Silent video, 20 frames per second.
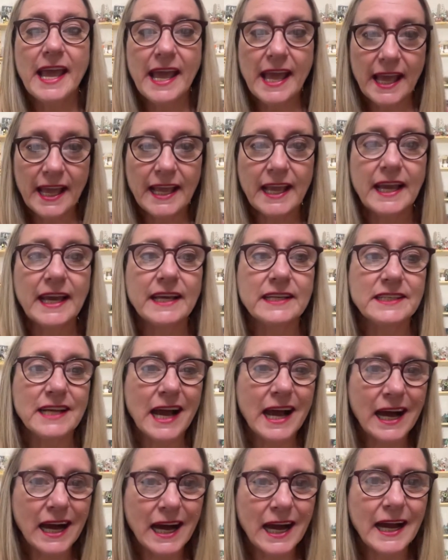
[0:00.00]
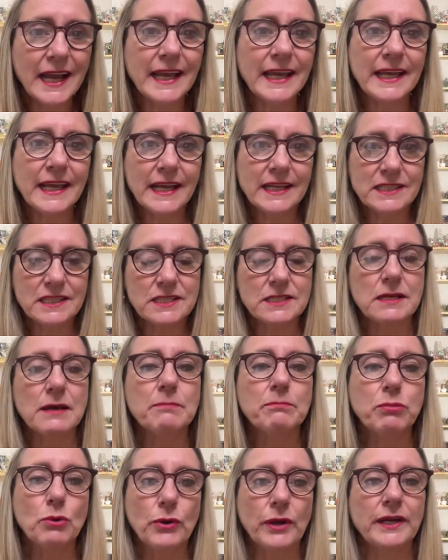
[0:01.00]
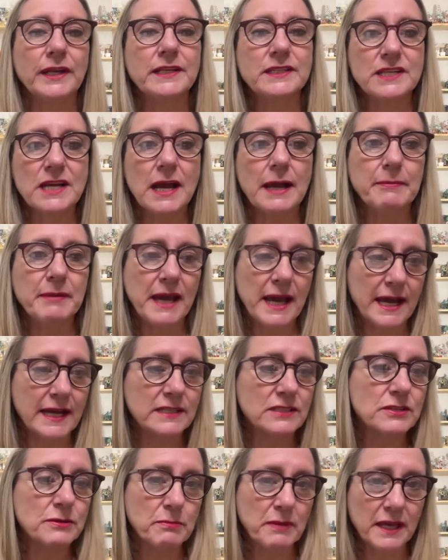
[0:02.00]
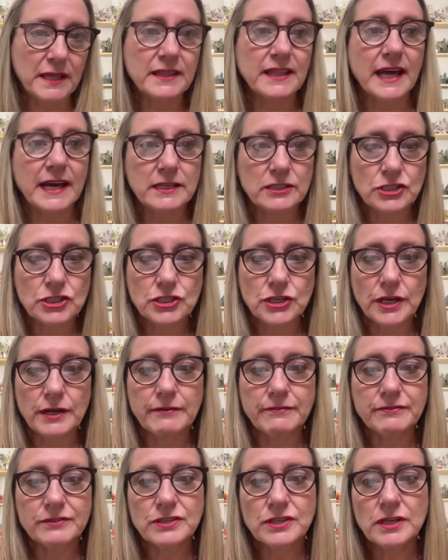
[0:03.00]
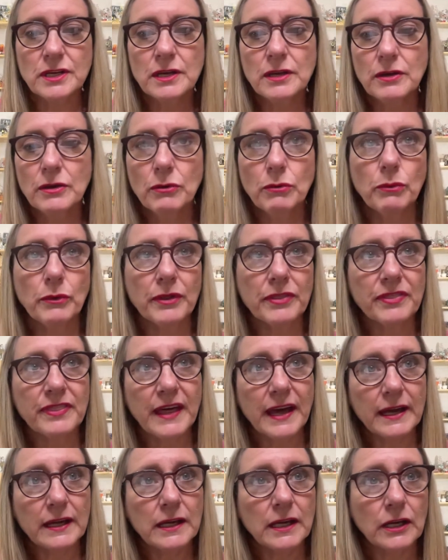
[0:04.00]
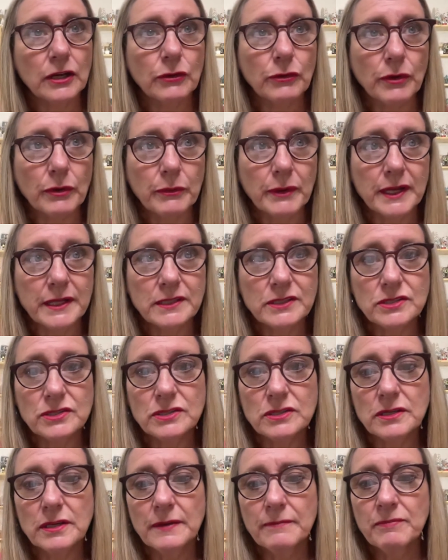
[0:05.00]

And I, at some point in time, had to make that shift with that congruence.